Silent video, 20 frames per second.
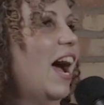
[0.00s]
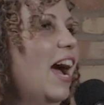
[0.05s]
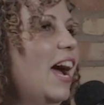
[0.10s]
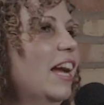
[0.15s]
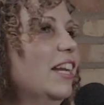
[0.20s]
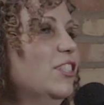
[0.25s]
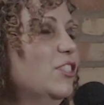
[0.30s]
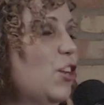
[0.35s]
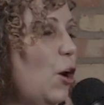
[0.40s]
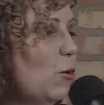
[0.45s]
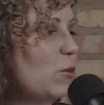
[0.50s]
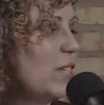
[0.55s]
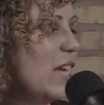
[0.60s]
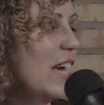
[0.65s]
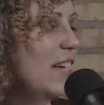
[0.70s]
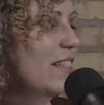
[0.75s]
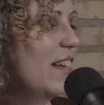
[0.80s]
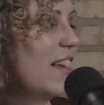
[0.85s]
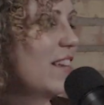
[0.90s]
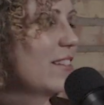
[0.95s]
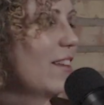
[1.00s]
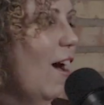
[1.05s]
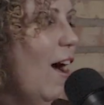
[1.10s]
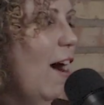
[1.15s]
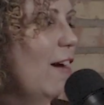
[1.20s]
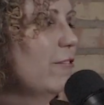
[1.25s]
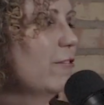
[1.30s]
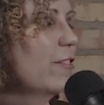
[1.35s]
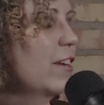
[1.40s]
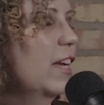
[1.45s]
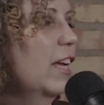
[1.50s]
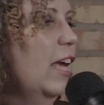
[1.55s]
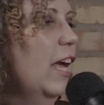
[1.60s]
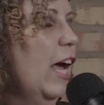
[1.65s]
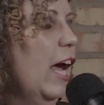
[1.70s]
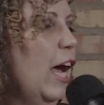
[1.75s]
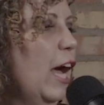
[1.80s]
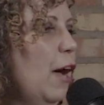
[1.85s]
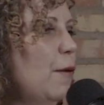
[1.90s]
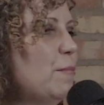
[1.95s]
I don't take days off.
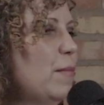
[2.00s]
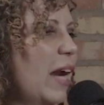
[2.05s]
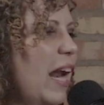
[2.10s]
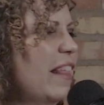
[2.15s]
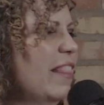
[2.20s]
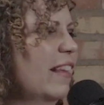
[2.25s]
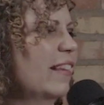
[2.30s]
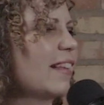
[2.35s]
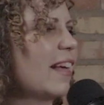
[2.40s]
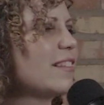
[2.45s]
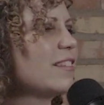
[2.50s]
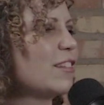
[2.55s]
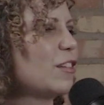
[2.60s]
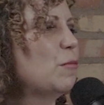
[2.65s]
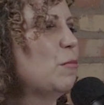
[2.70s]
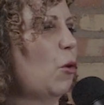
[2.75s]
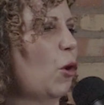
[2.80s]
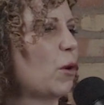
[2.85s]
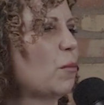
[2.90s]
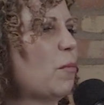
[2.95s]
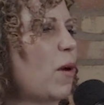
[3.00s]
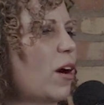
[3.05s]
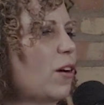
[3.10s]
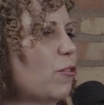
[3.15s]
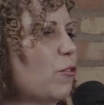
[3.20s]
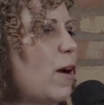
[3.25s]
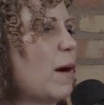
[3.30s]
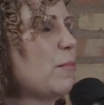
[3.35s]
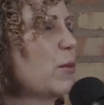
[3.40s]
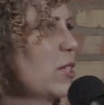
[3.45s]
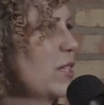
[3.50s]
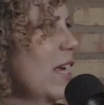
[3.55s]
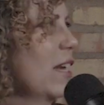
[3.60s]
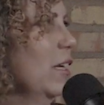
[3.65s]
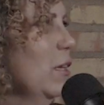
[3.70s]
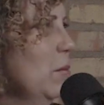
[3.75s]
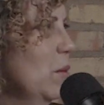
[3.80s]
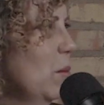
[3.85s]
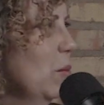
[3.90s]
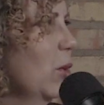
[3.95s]
But I think that's an important part of
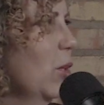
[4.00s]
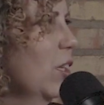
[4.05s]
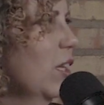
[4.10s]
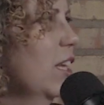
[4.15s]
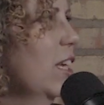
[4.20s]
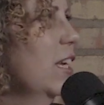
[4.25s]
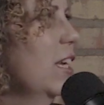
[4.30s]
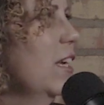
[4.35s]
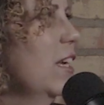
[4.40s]
representing people.